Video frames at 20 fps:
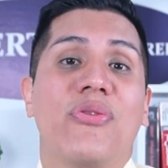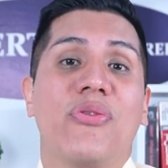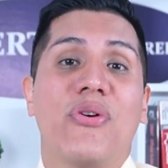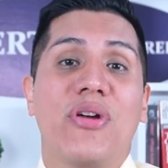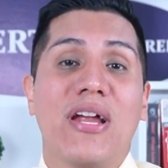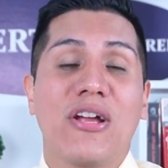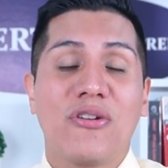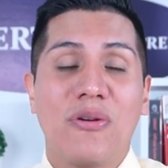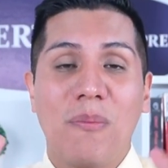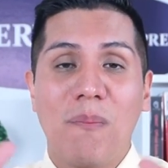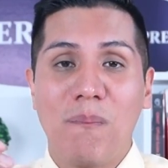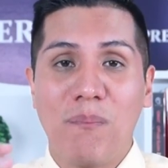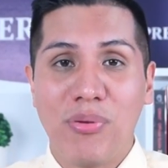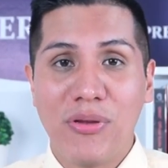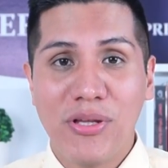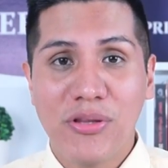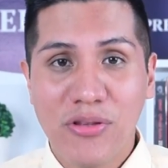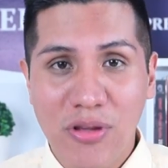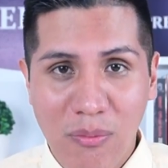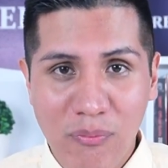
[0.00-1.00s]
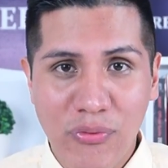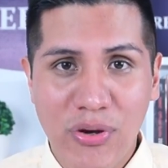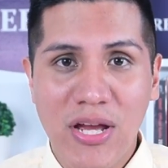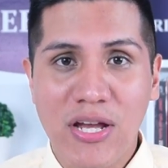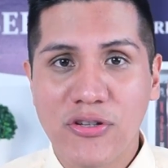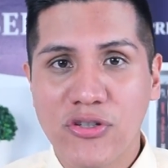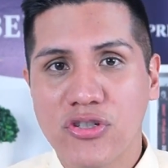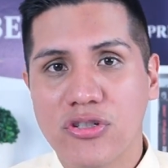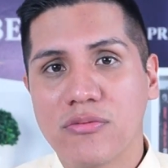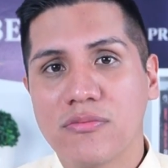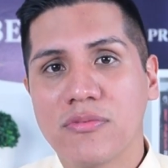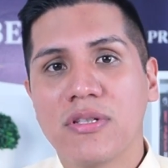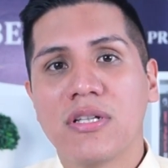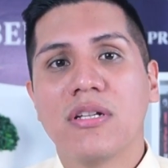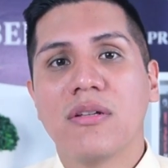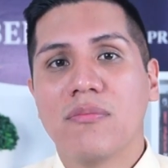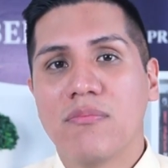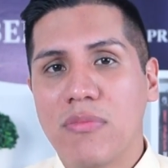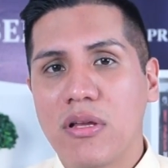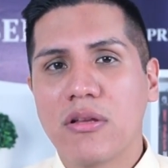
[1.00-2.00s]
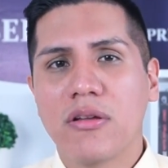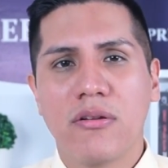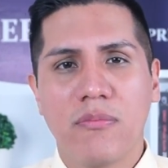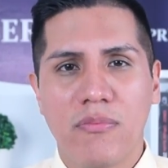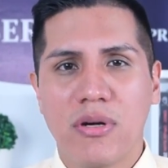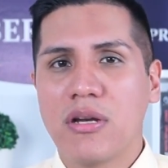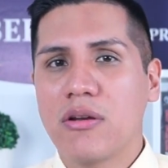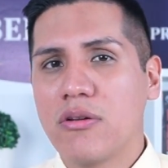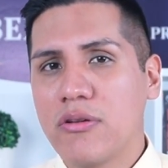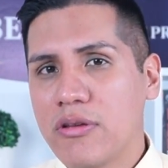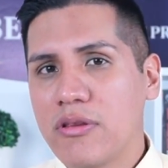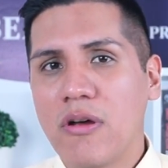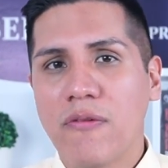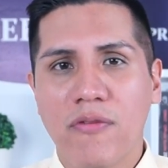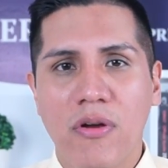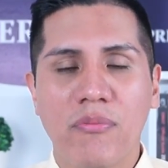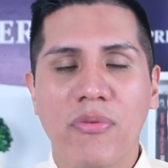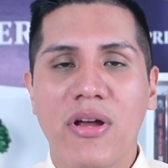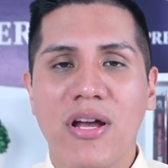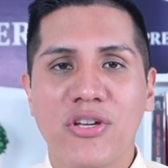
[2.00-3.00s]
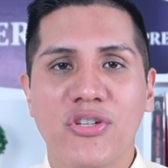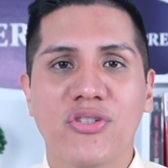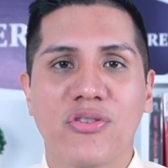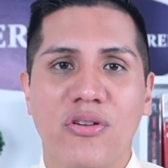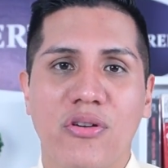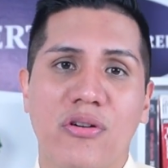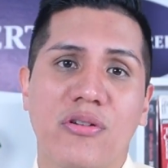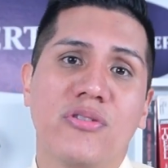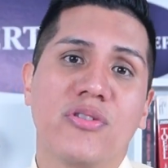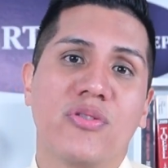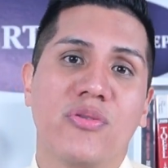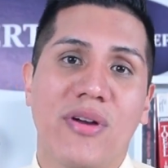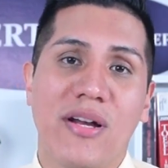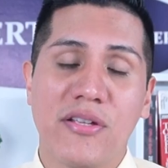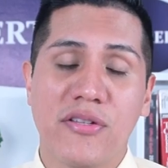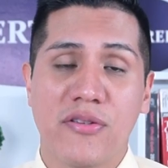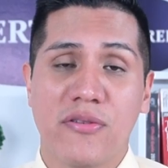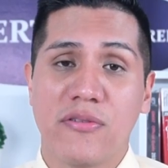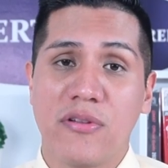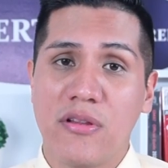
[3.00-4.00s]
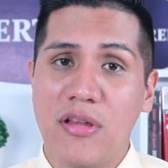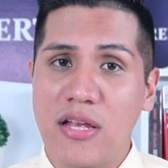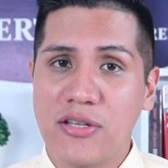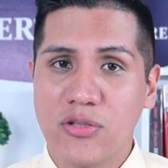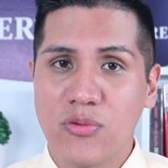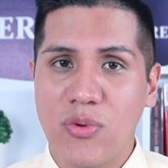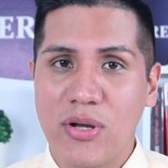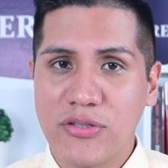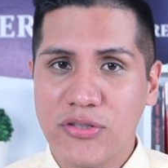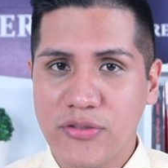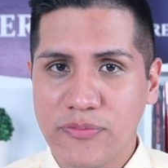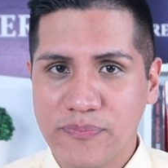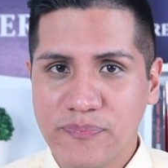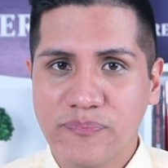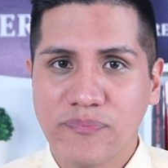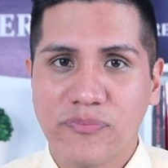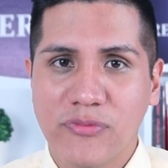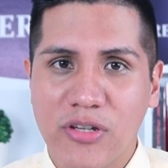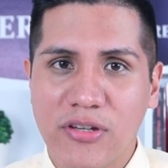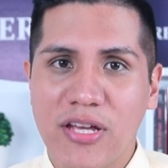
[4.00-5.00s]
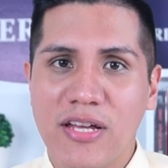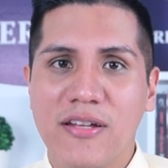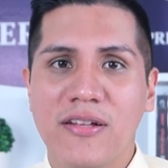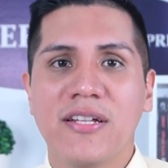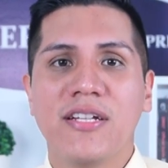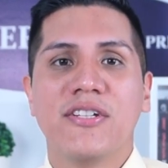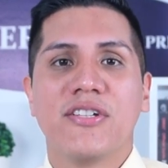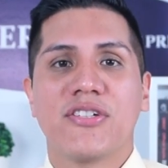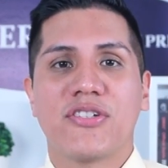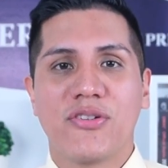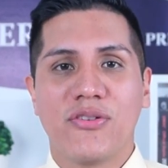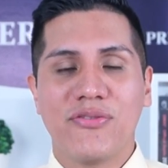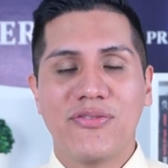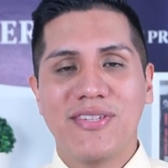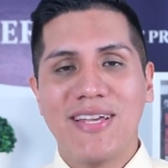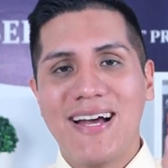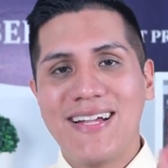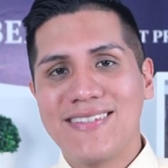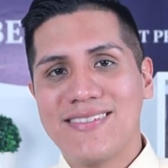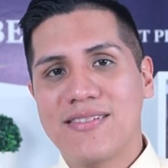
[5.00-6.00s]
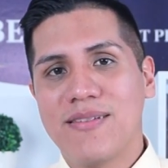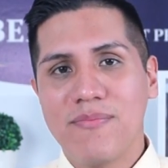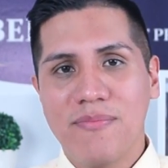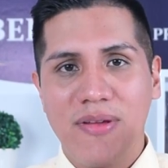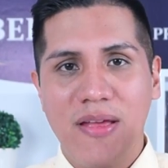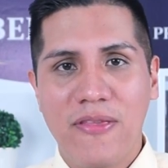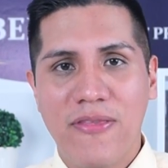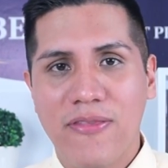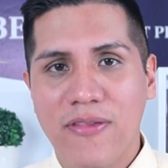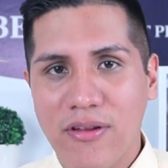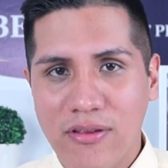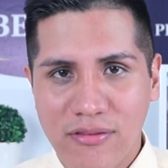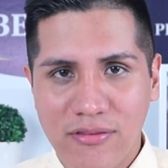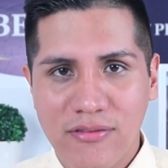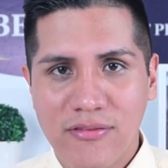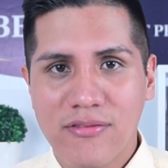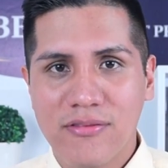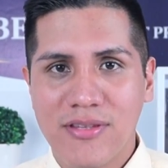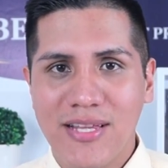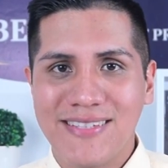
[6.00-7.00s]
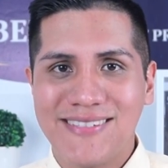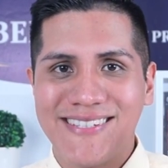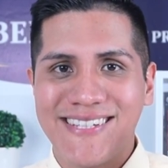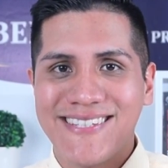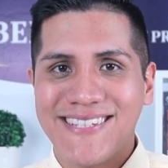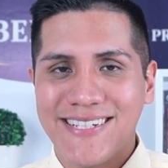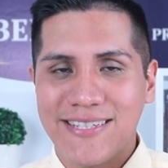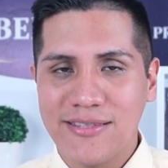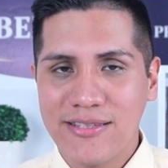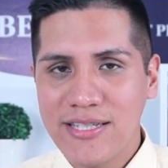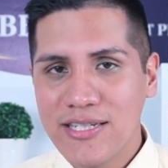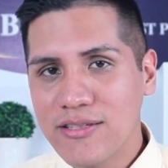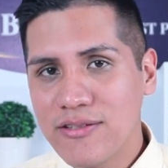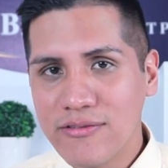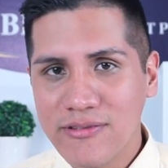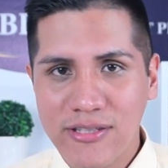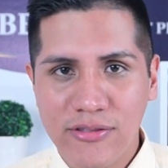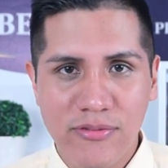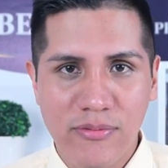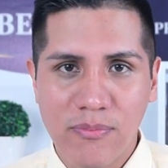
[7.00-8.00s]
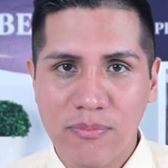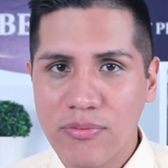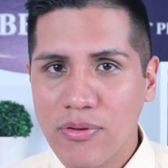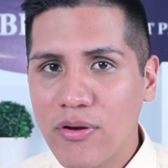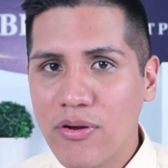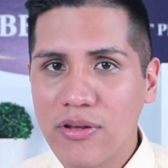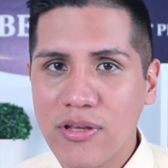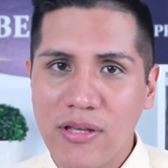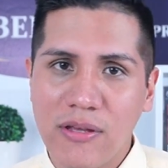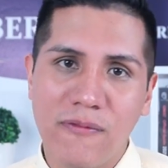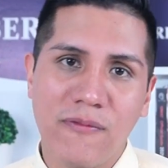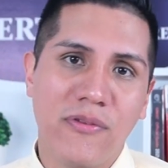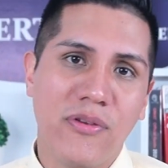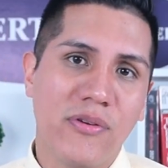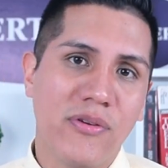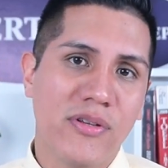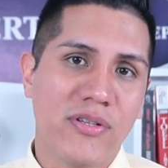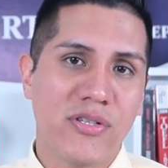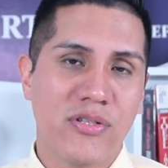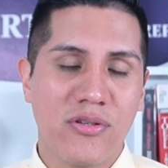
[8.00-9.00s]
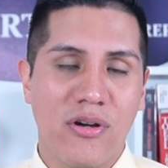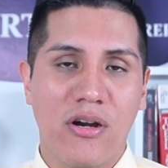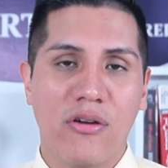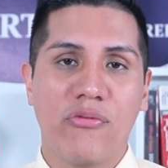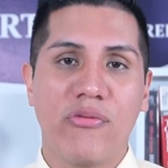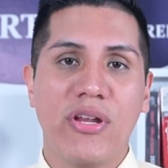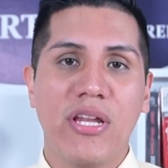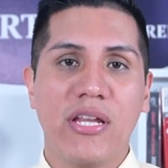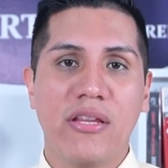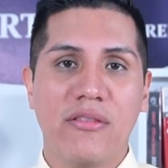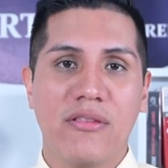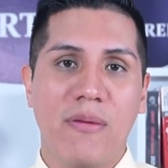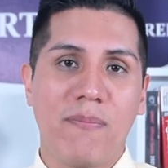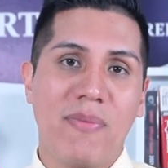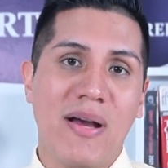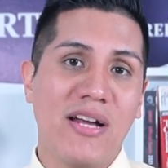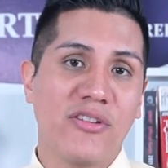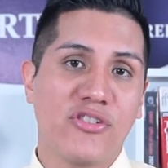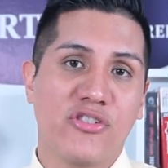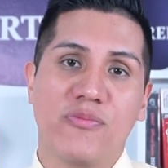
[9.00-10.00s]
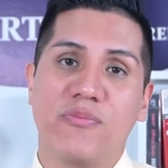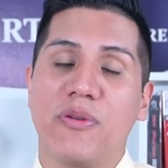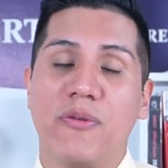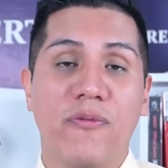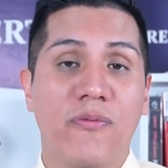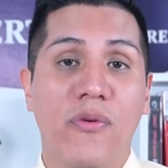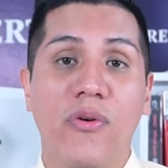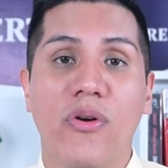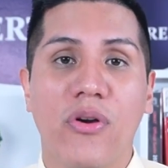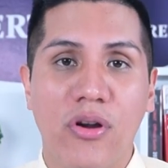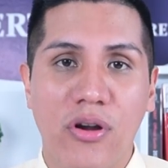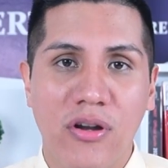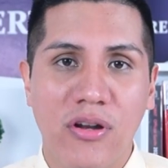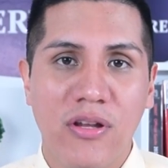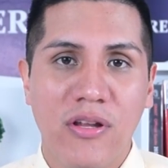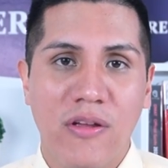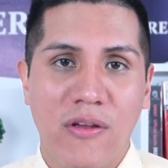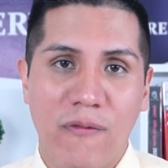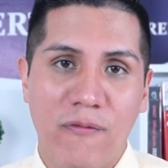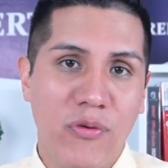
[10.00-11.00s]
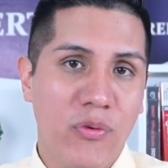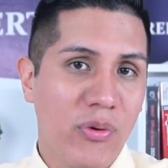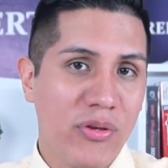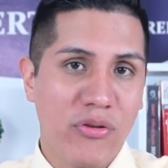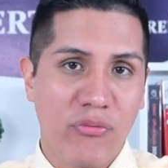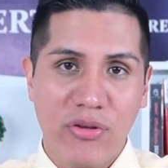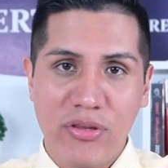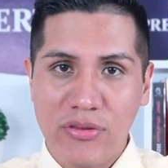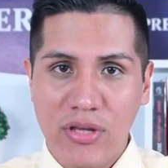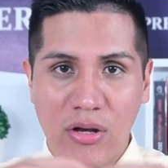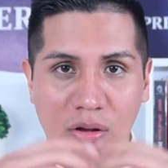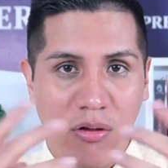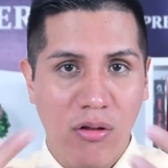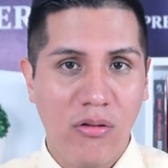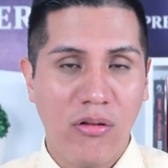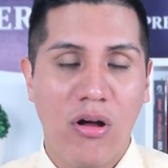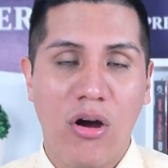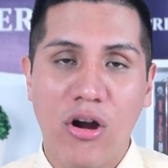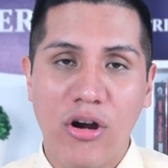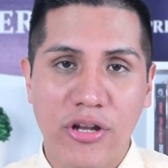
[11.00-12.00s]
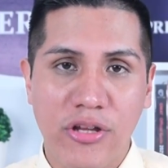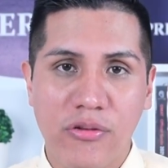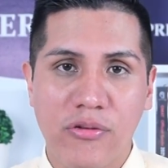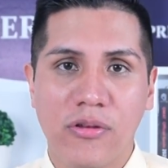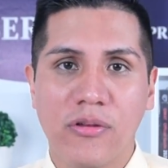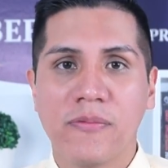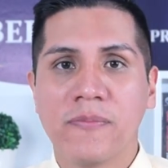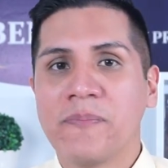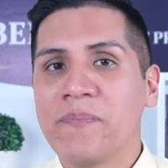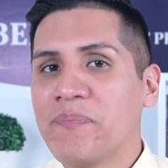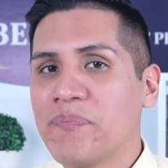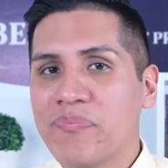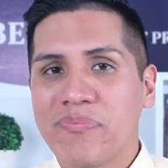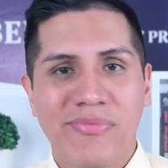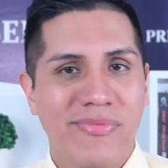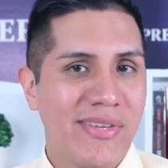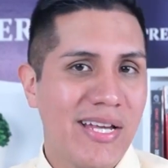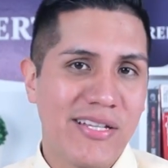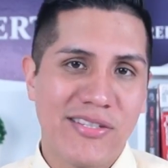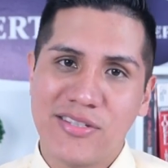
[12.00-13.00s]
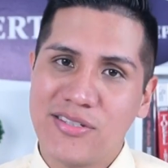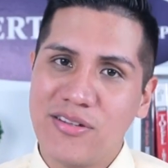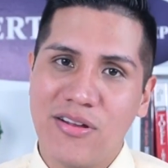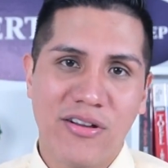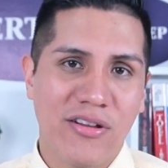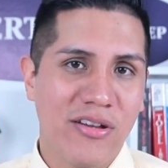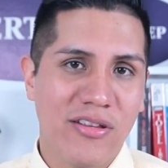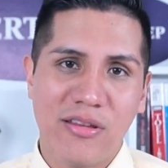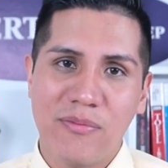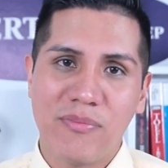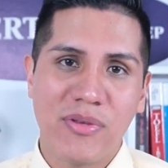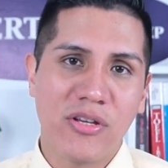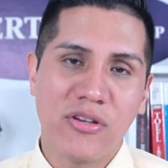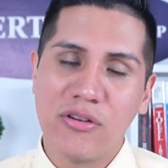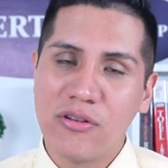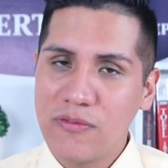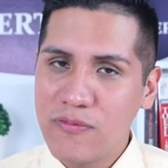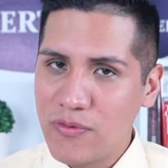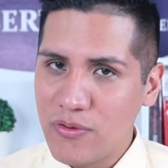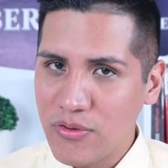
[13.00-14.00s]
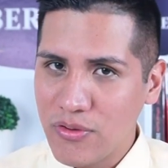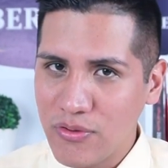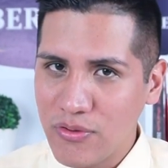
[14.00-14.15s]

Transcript: not a complete comprehension, but, but a good enough comprehension in order to answer the last question. Okay, so that's a method. That's a technique you need to employ. If you start reading the passage before, if you want to read the whole article, that's not going to be good for